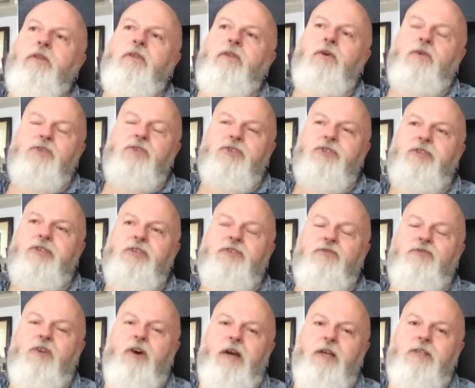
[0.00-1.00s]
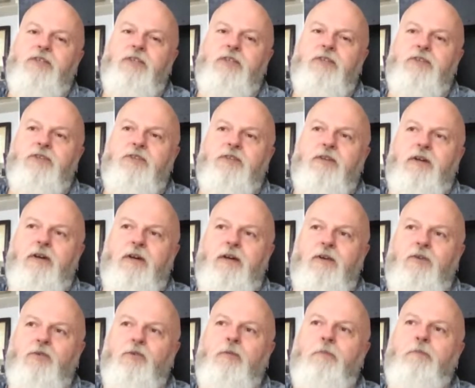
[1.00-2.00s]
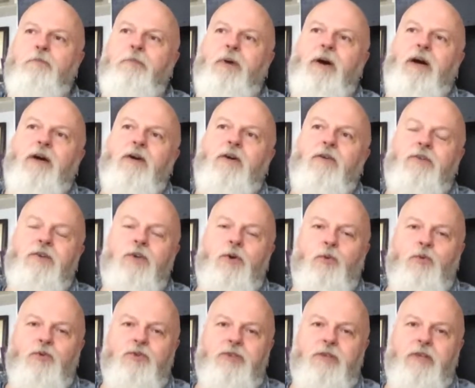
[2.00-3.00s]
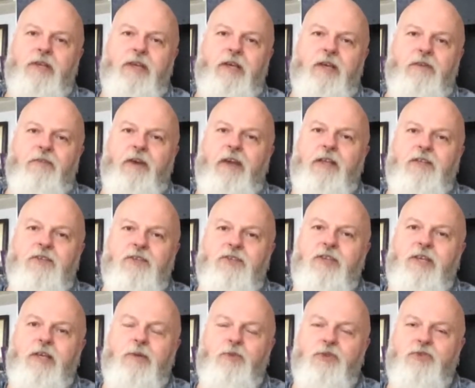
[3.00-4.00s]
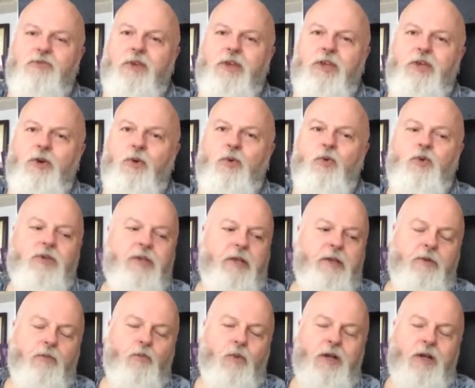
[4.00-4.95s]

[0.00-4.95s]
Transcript: Not just his writing style, but of course the events he was recording.